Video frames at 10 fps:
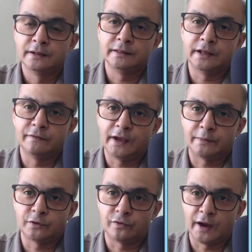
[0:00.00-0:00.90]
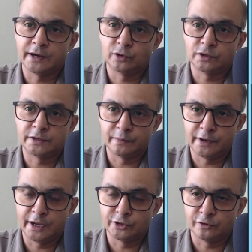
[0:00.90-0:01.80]
then we have to find out the
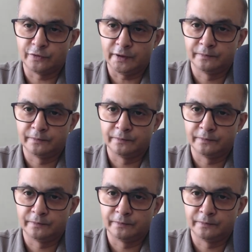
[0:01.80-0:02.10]
determinant of A.